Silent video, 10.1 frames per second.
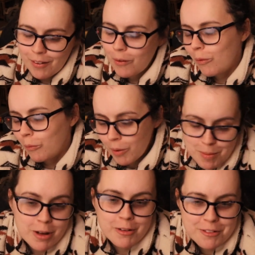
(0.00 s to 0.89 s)
we
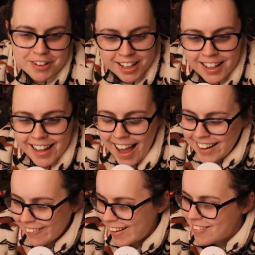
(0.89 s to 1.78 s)
move.
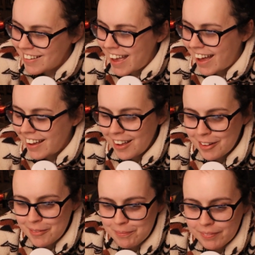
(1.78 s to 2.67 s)
Anyway, so yeah,
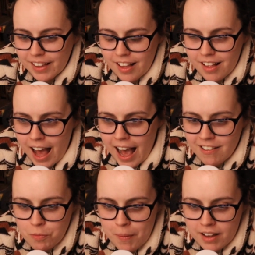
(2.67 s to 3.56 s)

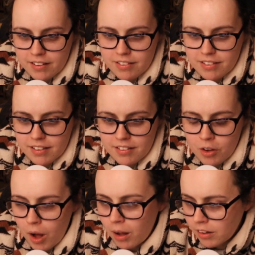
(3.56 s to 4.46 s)
aspects. So
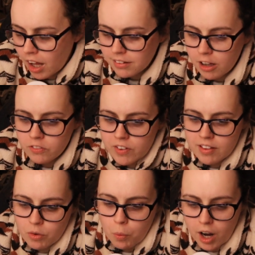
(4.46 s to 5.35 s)
I'll delve
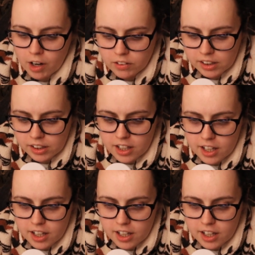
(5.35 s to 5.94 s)
into what I really